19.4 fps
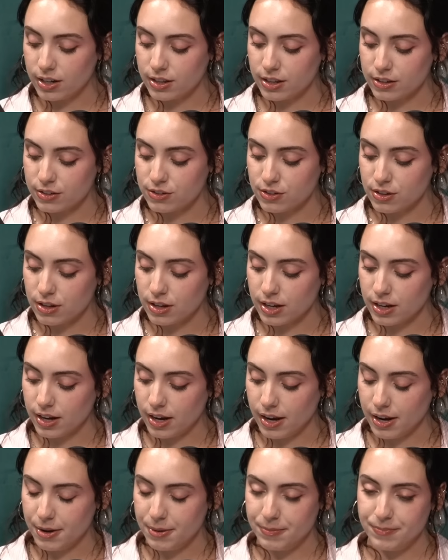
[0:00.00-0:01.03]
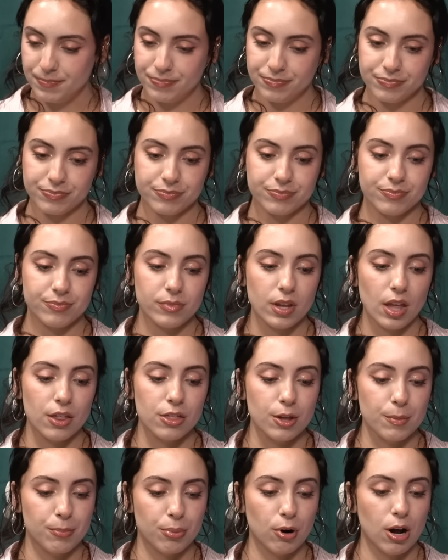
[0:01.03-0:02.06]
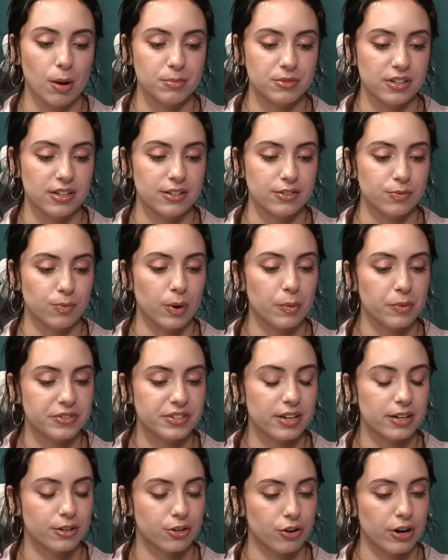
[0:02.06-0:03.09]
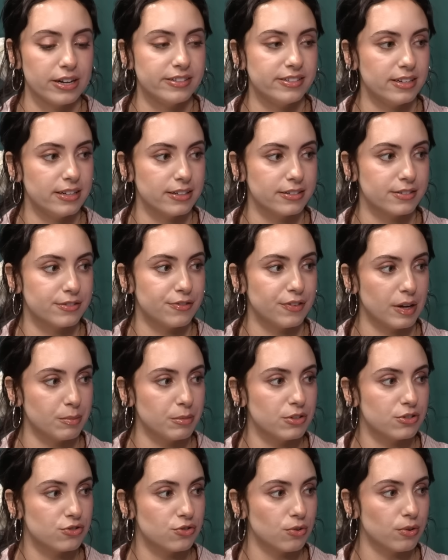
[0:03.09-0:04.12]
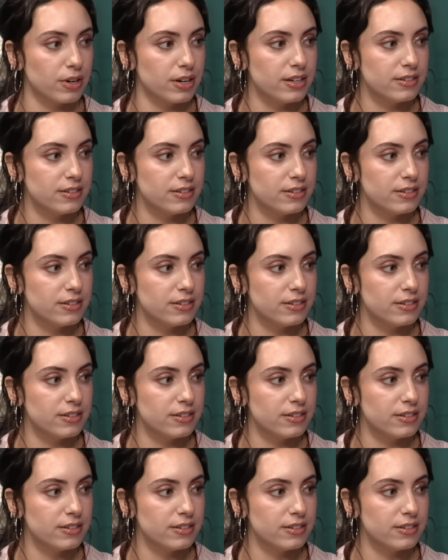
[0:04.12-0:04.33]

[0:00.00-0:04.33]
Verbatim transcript: this the um the prompt is what was it? Craziest family stories.